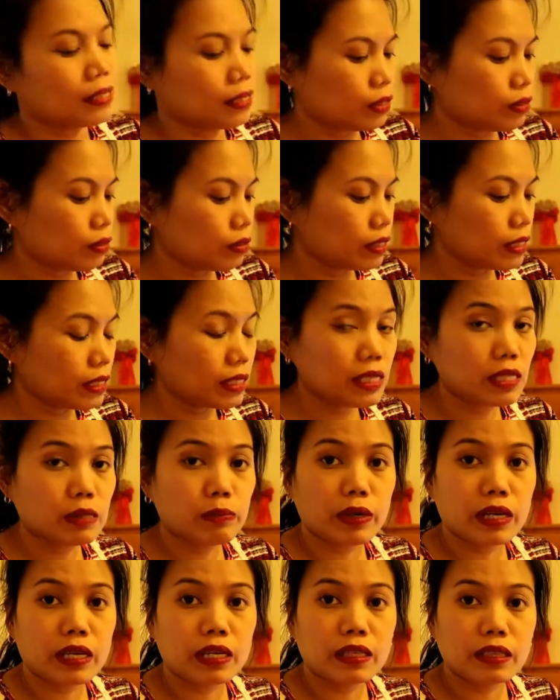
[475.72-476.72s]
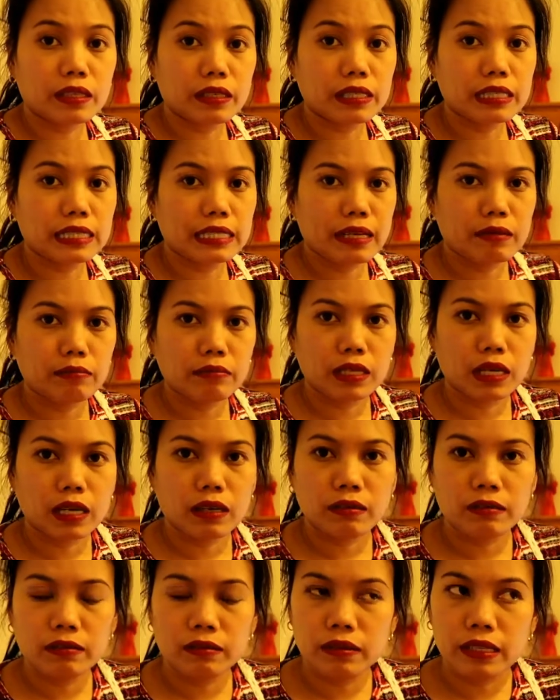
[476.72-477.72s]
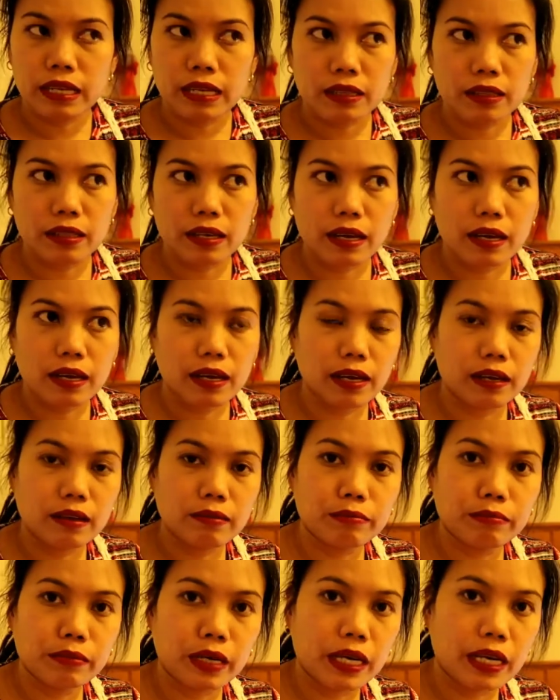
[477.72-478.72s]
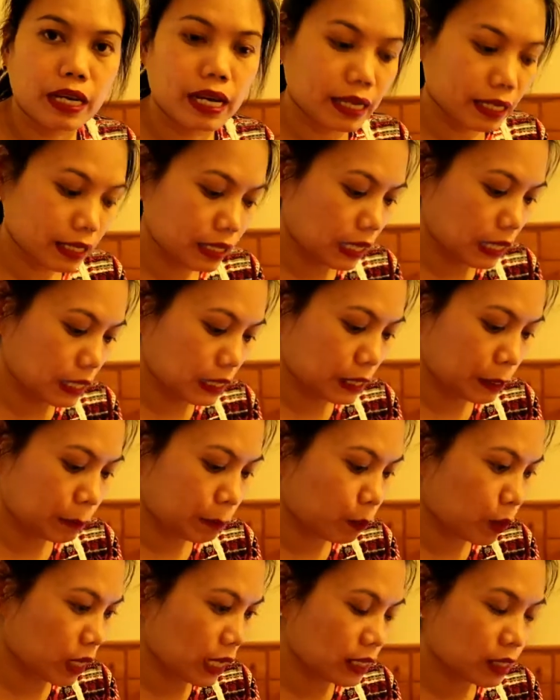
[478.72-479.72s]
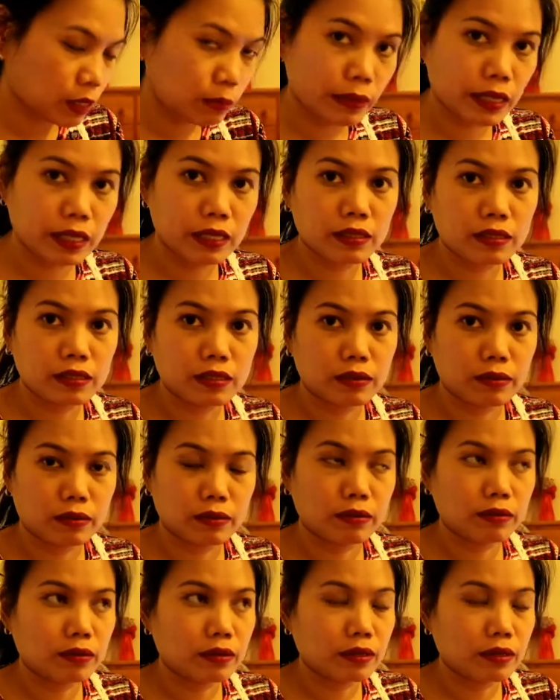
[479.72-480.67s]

So this is my 3rd time now that I have my eyeglass replacement. So